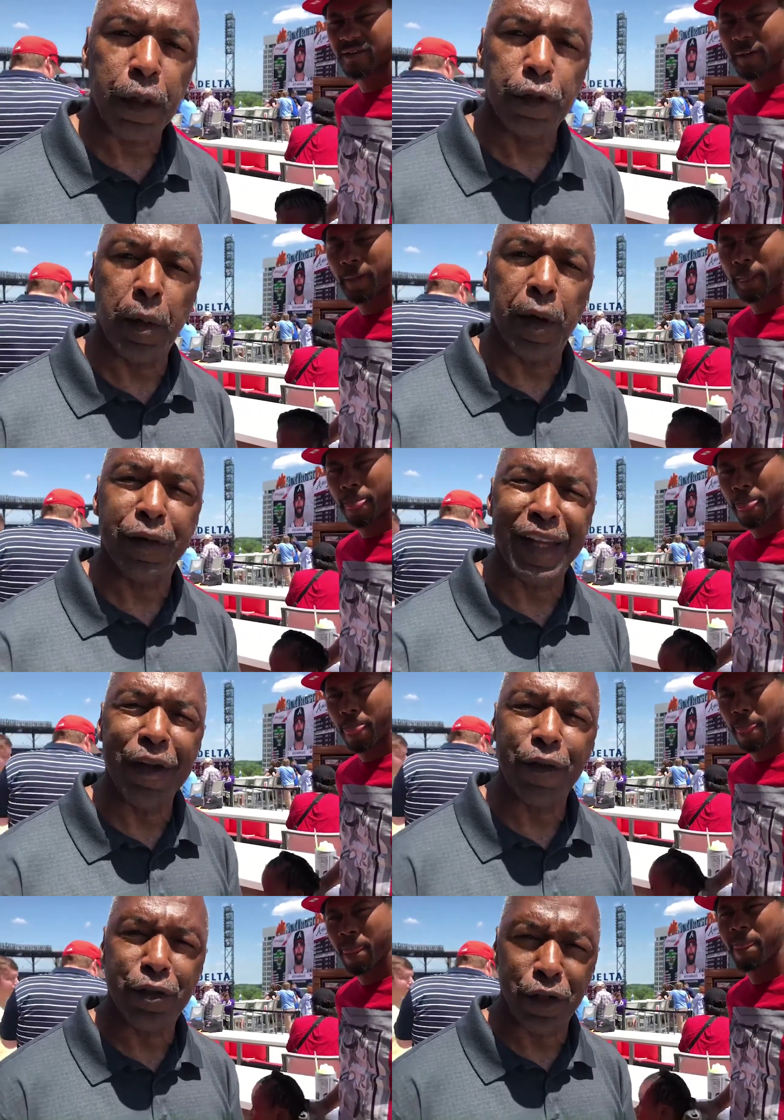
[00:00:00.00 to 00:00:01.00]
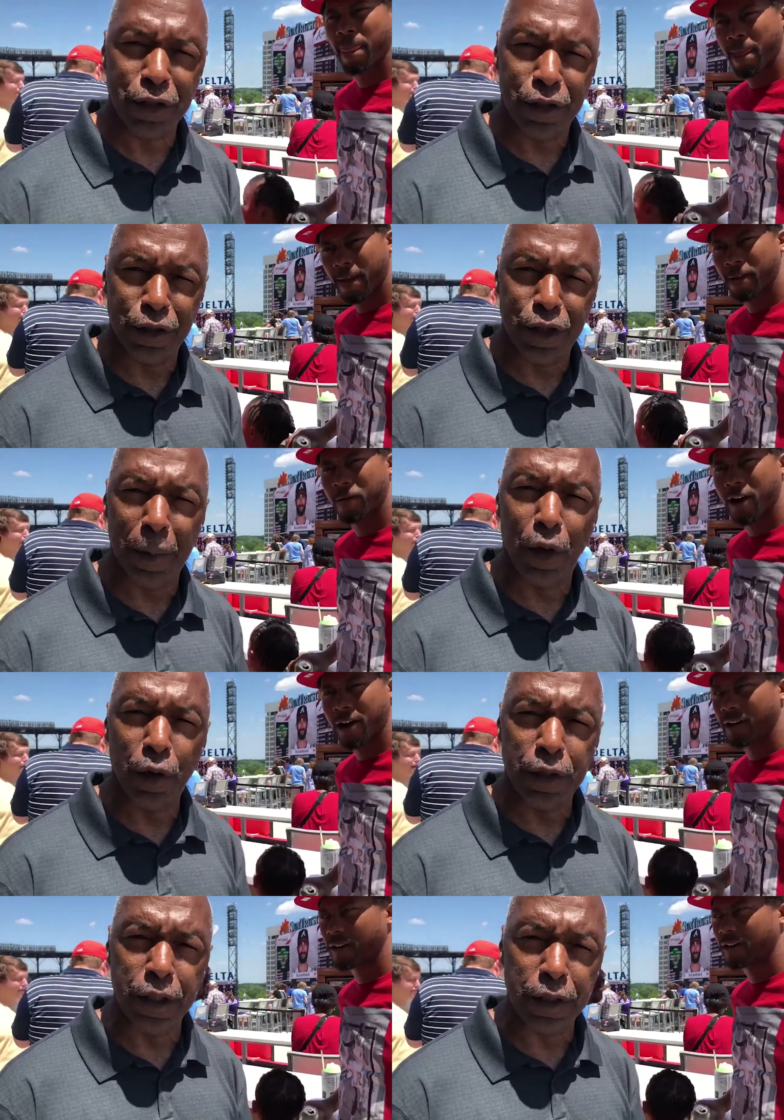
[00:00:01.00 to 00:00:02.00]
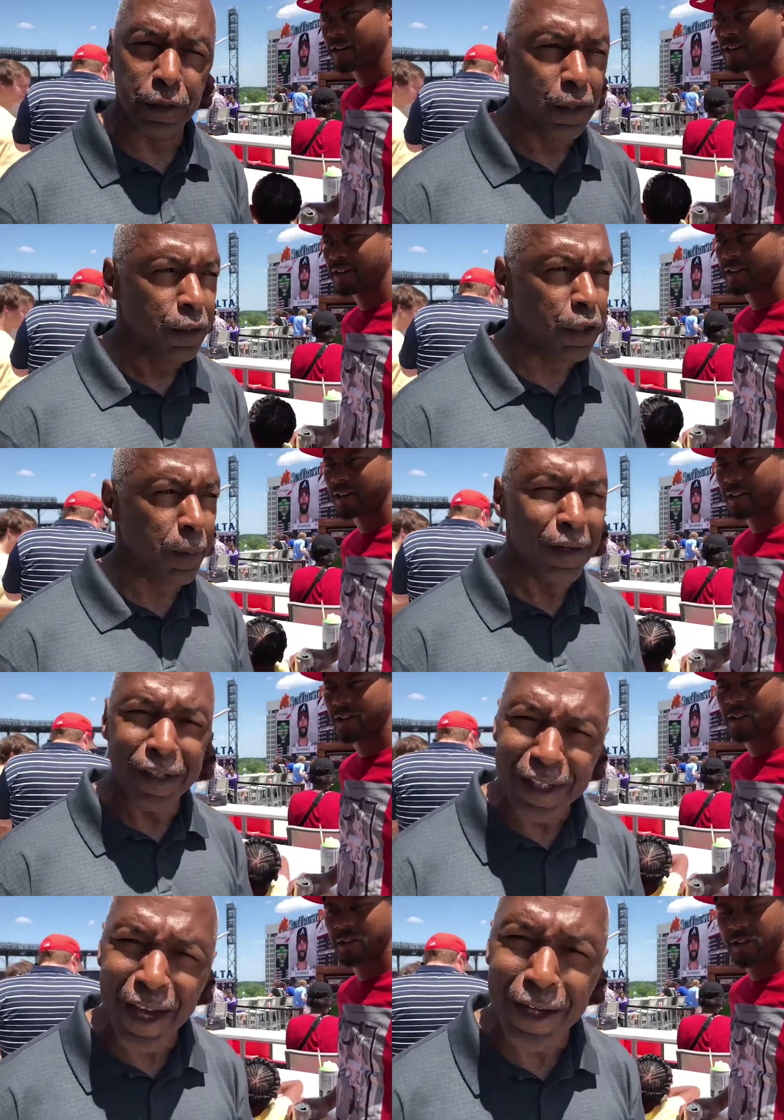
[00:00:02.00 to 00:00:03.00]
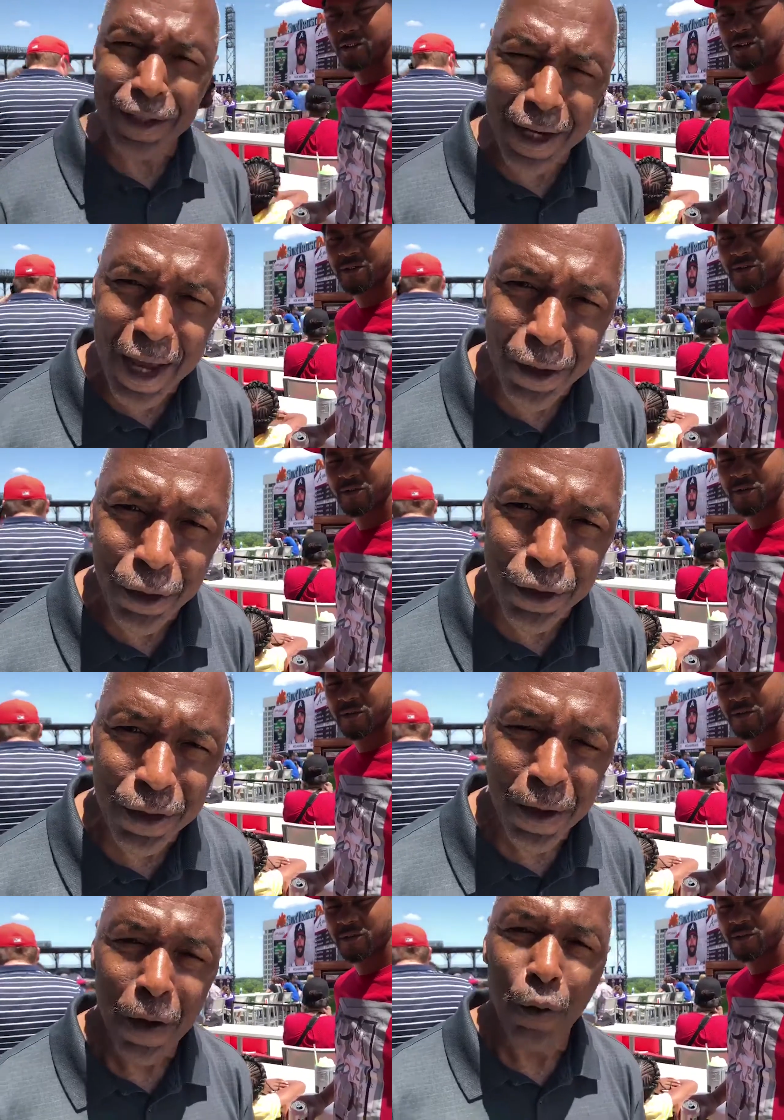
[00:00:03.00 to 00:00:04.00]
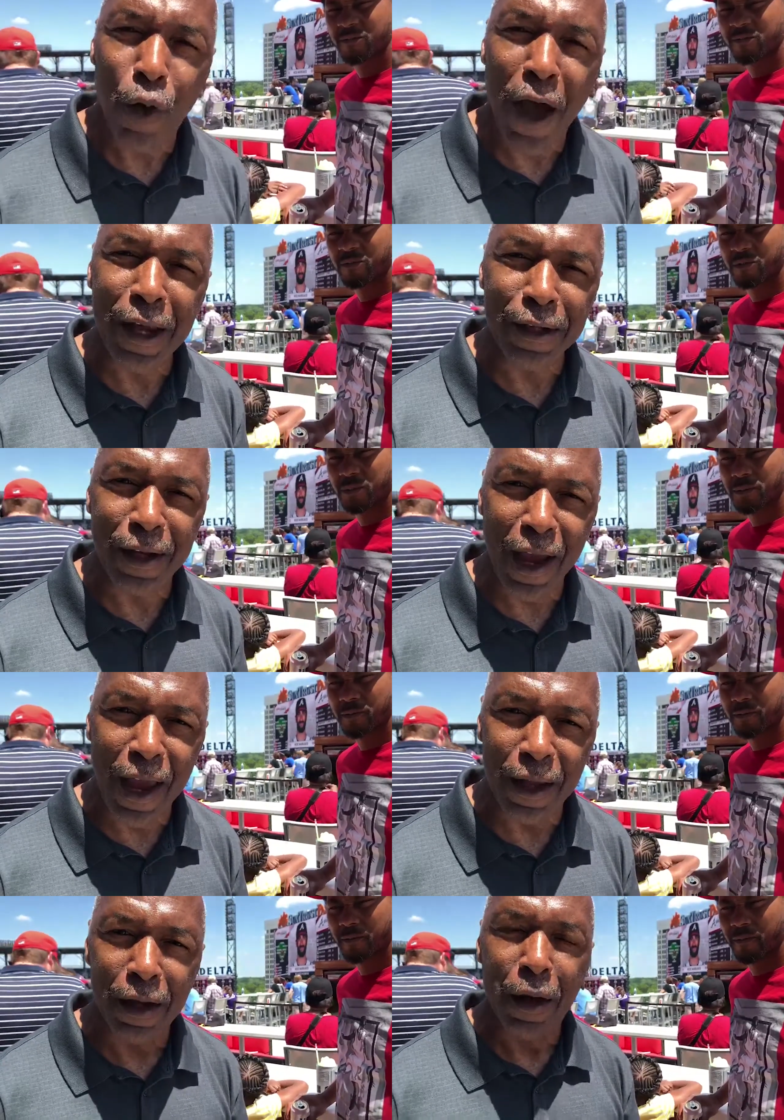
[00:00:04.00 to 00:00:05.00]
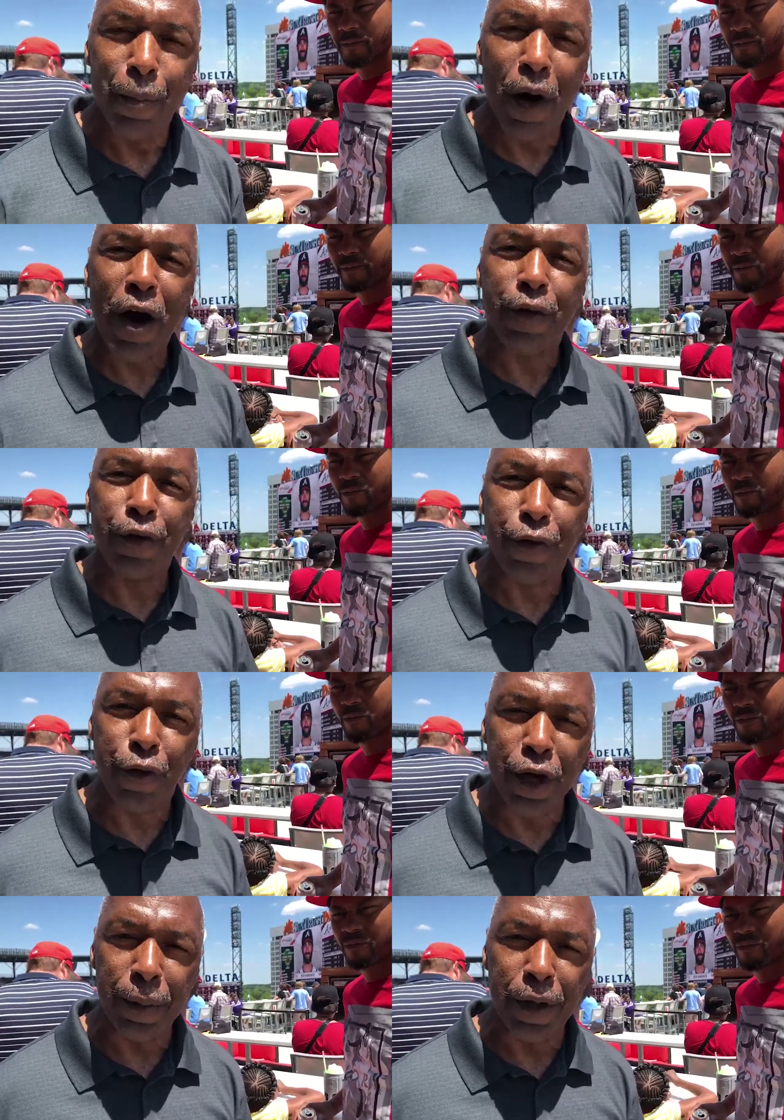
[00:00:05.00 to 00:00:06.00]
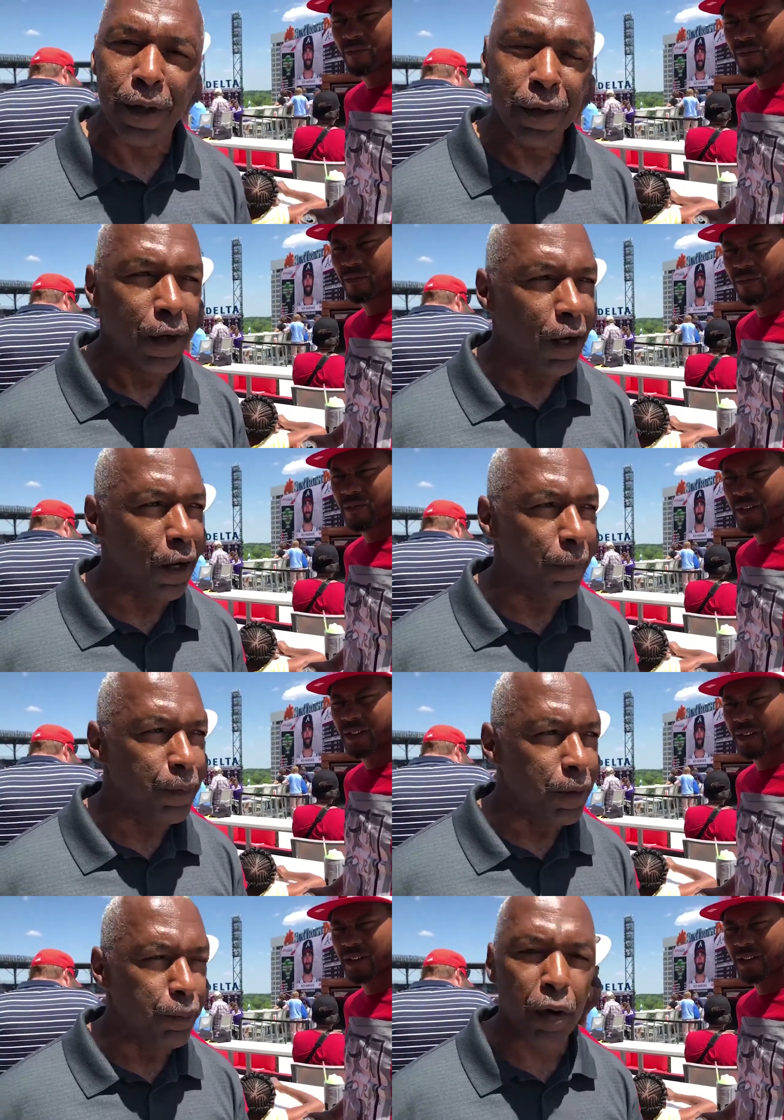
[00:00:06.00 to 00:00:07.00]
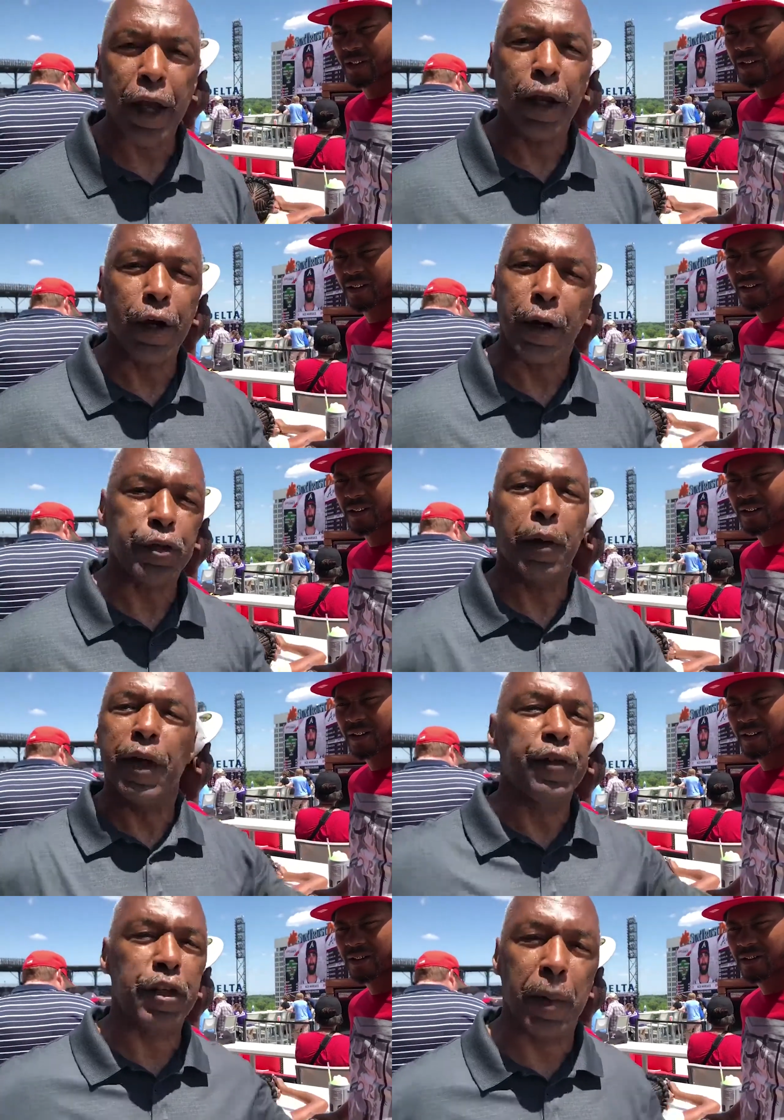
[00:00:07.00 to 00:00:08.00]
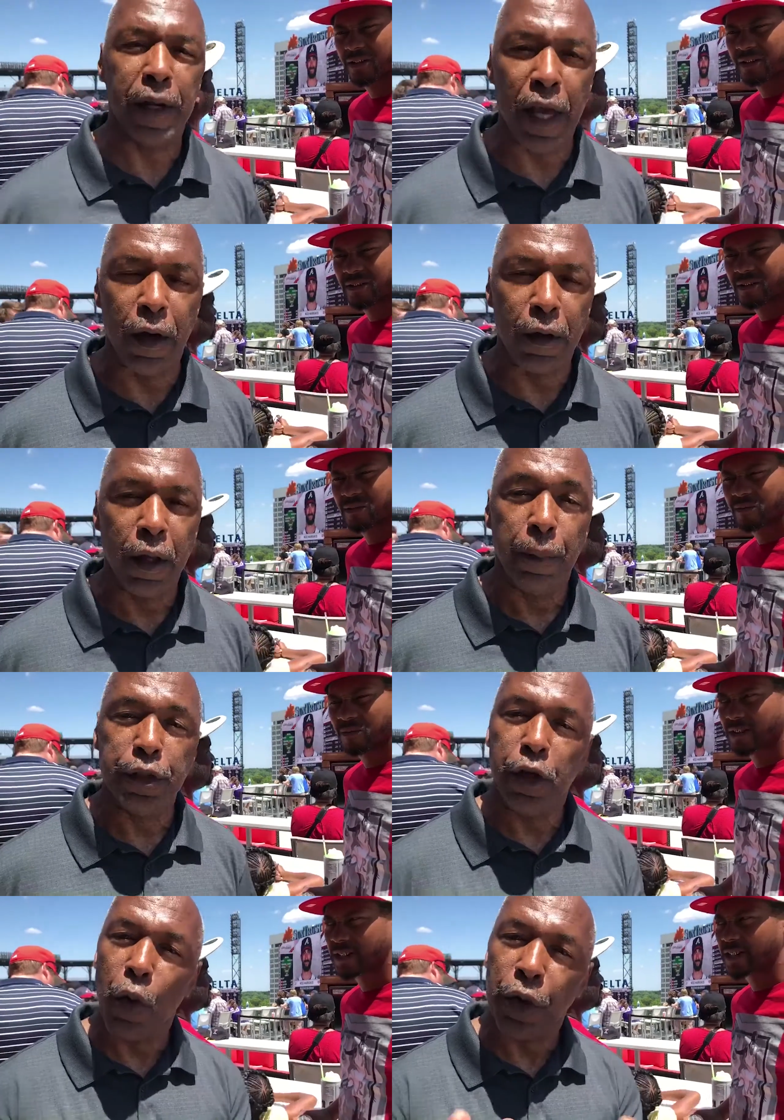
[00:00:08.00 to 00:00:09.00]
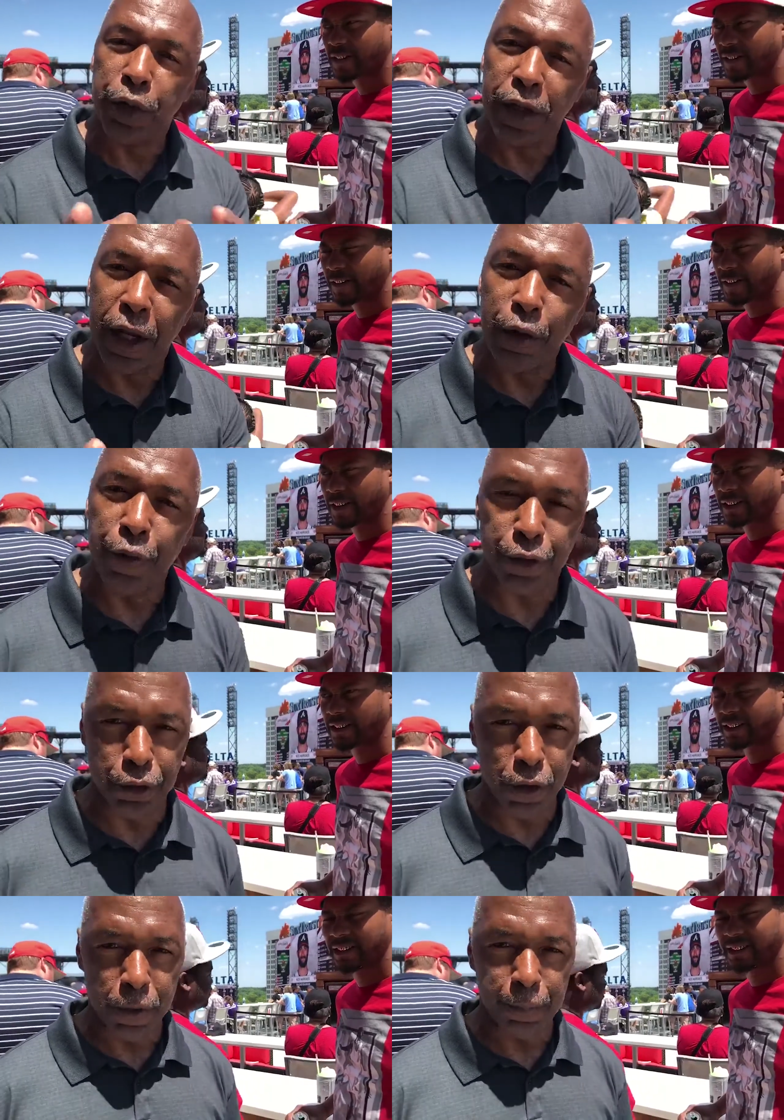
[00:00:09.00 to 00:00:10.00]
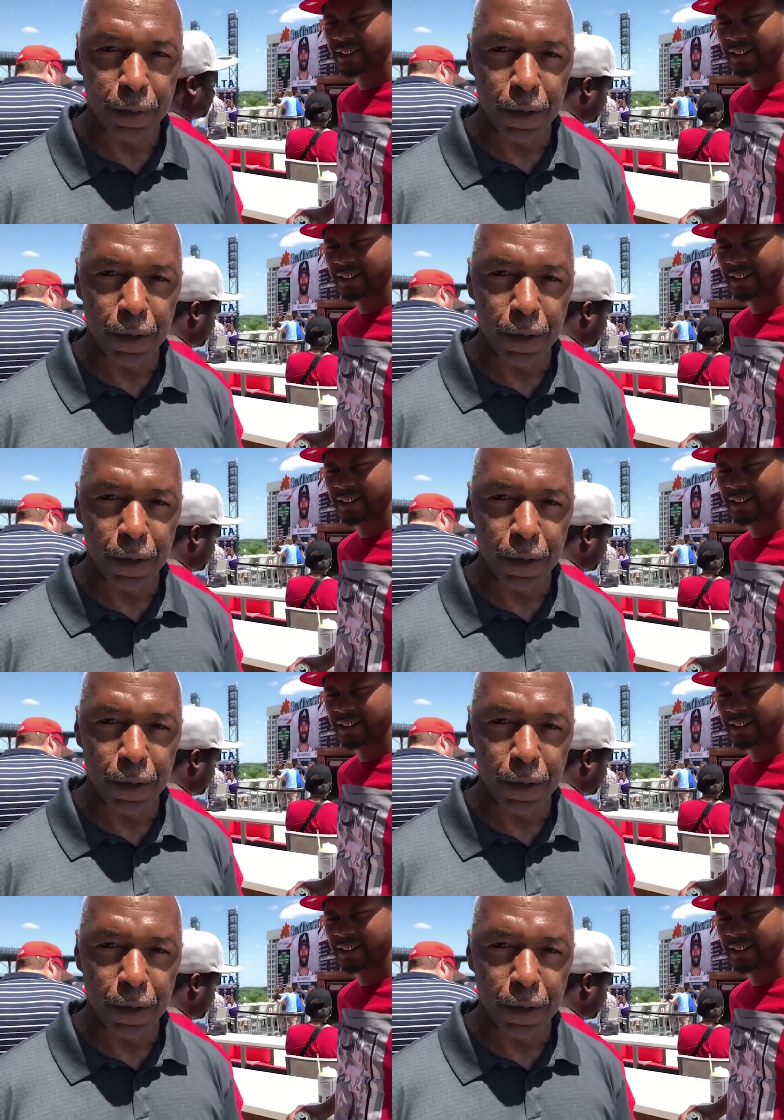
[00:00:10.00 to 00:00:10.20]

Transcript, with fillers: You're talking about David Justice. You're talking about Otis Nixon. You're talking about Deion Sanders, Ron Gant, Marvin Freeman, uh, Brian Hunter, I'm sure I'm leaving somebody out. But you know one thing that I know for sure?